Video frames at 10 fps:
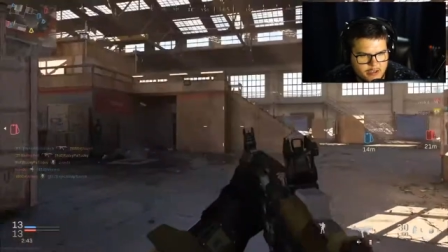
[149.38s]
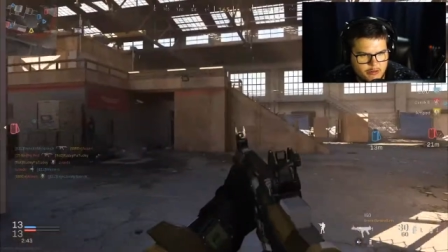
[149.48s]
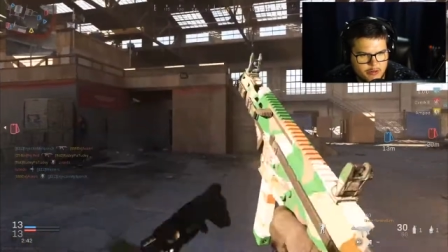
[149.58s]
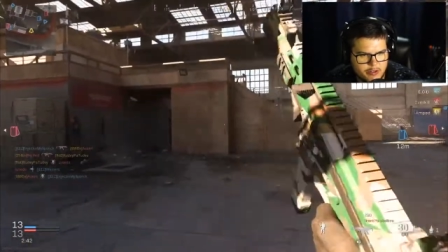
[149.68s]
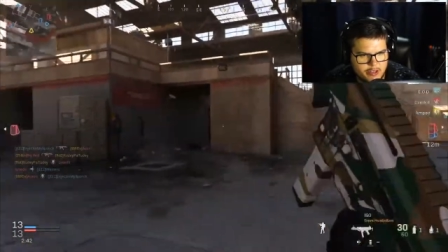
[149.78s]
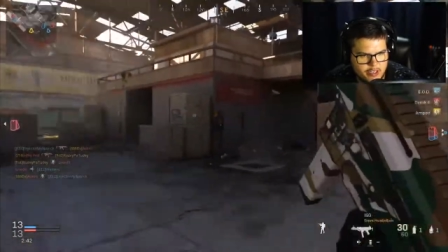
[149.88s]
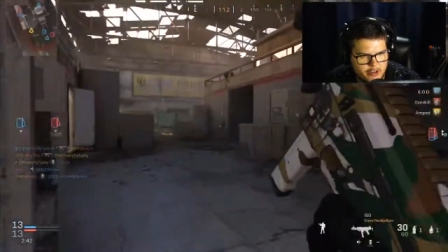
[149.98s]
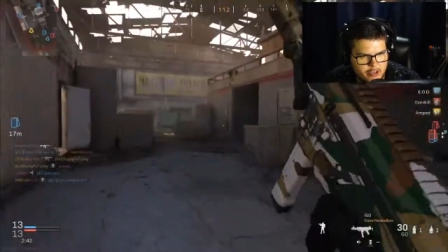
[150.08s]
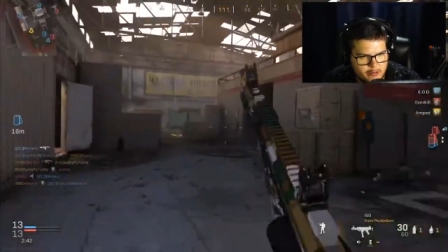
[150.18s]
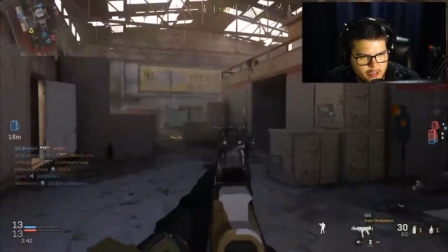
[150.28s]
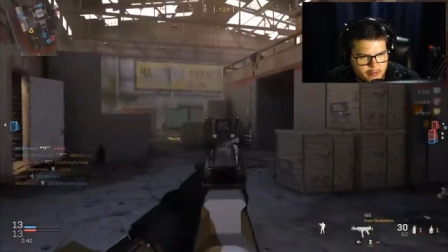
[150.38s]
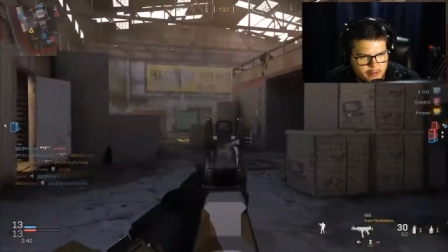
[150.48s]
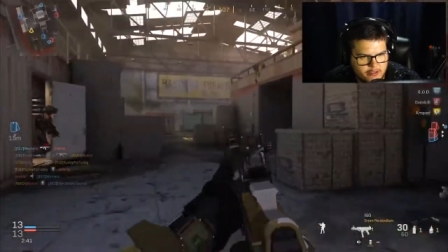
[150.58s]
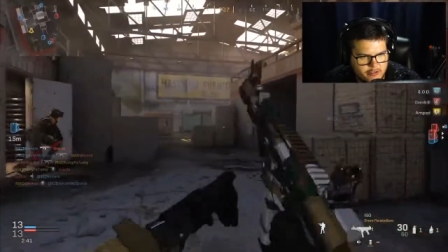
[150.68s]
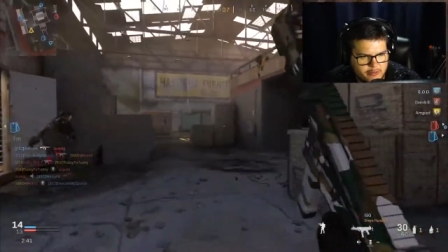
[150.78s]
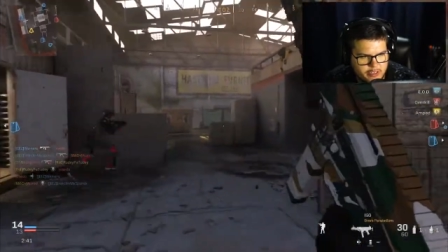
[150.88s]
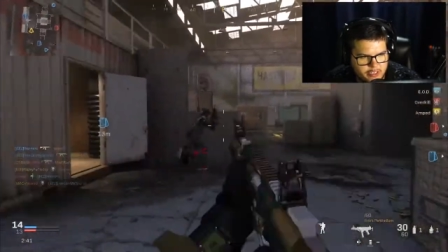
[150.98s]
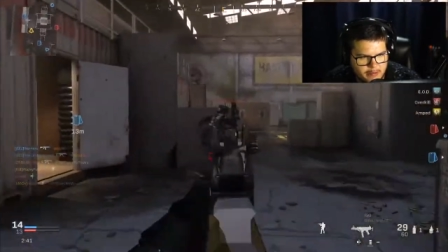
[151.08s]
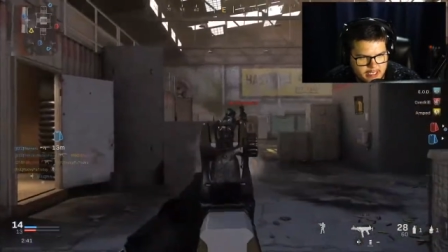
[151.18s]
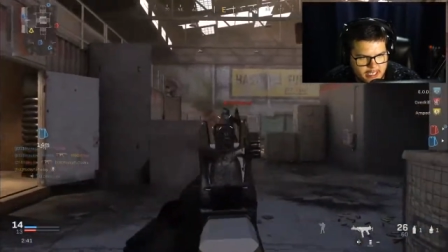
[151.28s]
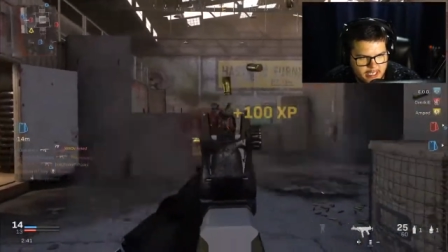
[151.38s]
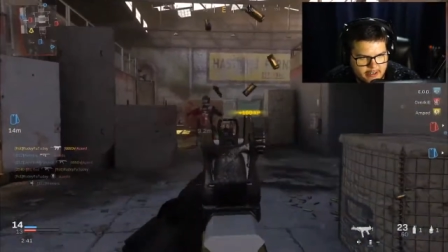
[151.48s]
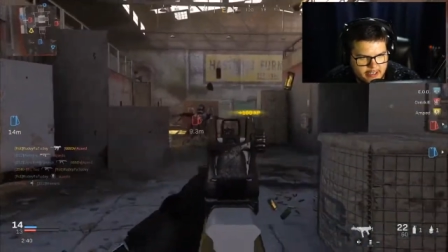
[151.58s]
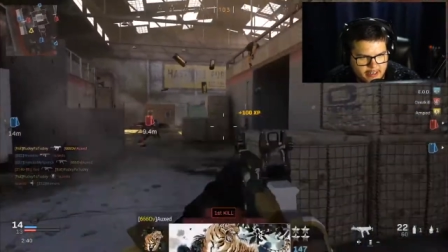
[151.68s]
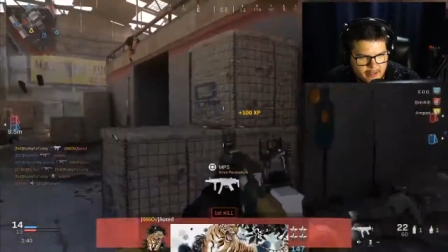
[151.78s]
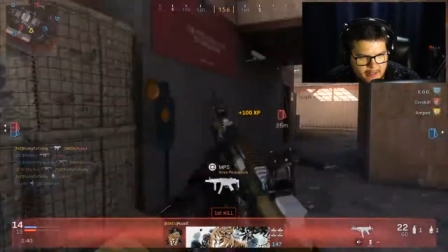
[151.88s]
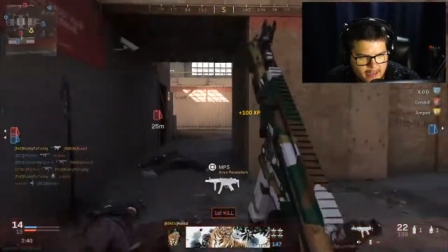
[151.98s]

O with uh, crossbow and explosive tips is my secondary.